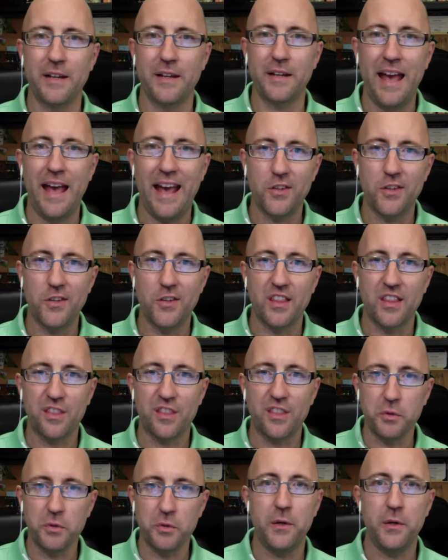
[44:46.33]
has a
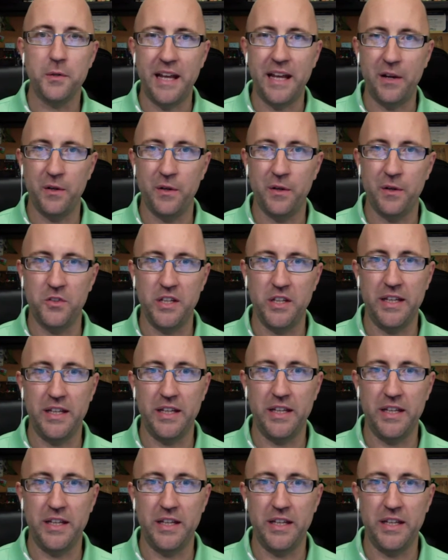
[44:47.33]
3-year guarantee.